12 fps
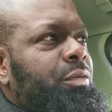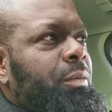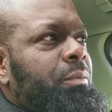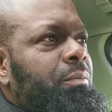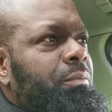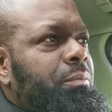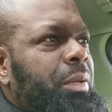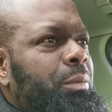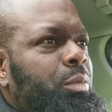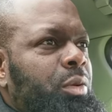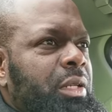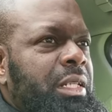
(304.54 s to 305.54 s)
from
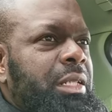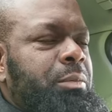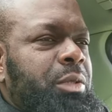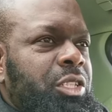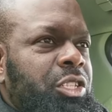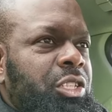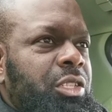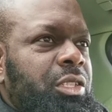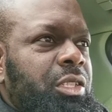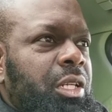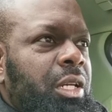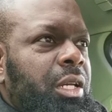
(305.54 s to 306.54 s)
people in these
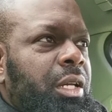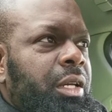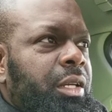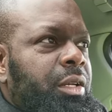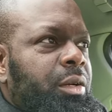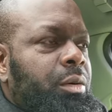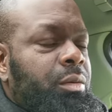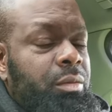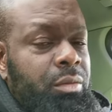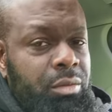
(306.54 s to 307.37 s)
positions, you know.